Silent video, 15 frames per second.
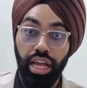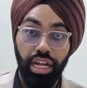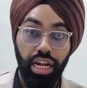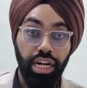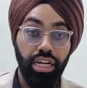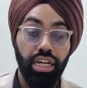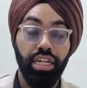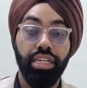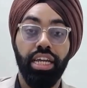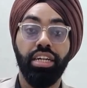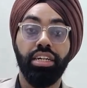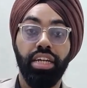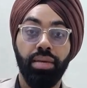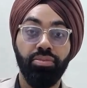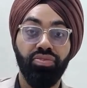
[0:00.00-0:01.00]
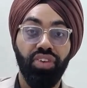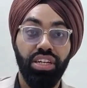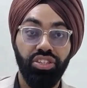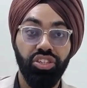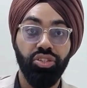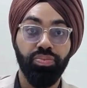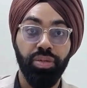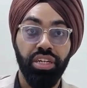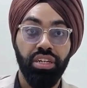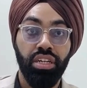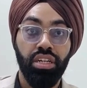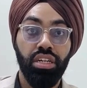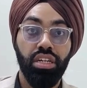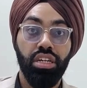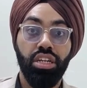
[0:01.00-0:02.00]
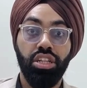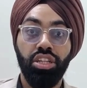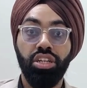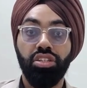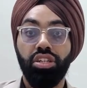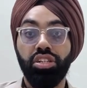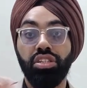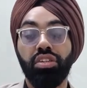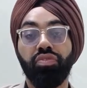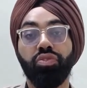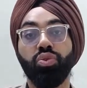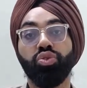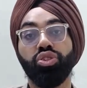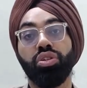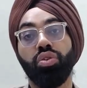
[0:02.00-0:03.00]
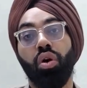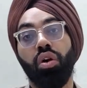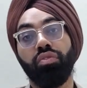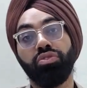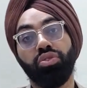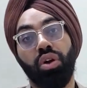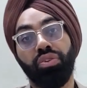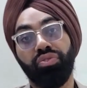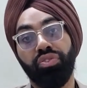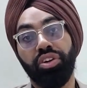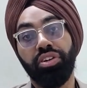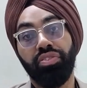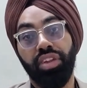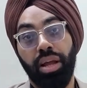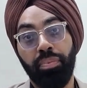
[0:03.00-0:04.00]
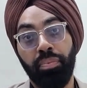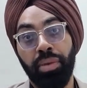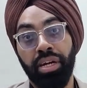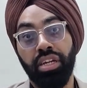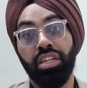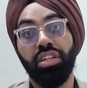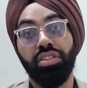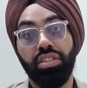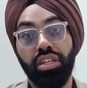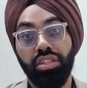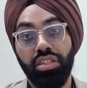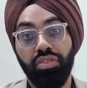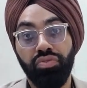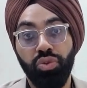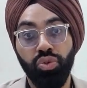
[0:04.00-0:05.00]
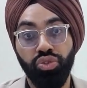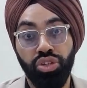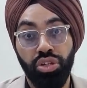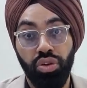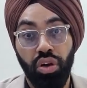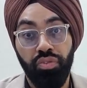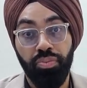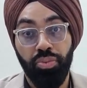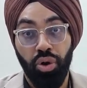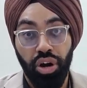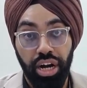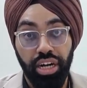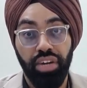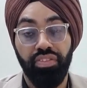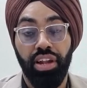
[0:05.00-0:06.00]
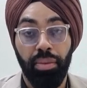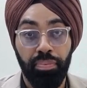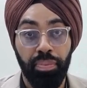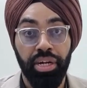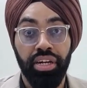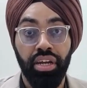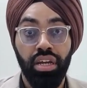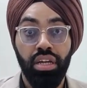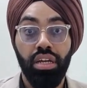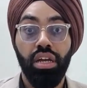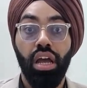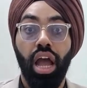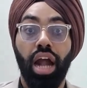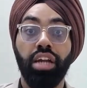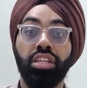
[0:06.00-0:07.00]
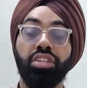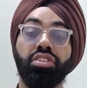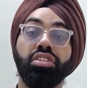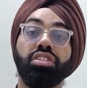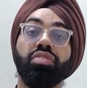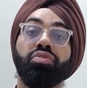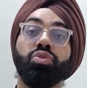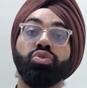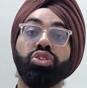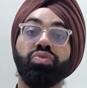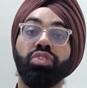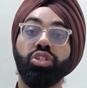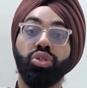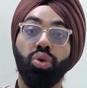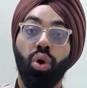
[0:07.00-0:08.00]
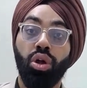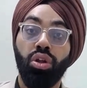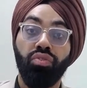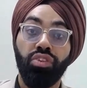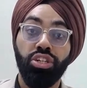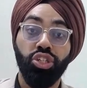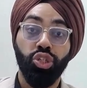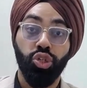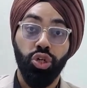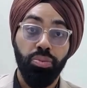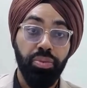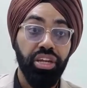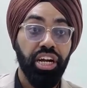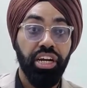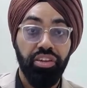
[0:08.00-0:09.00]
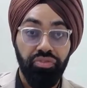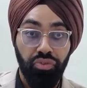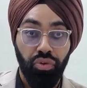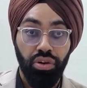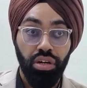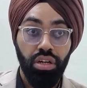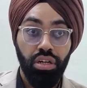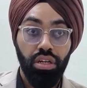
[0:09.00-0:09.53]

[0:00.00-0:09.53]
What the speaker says: at a 10 times faster speed. This is the future of software development. This is the future of product development. And this is the future which all of us should be ready for.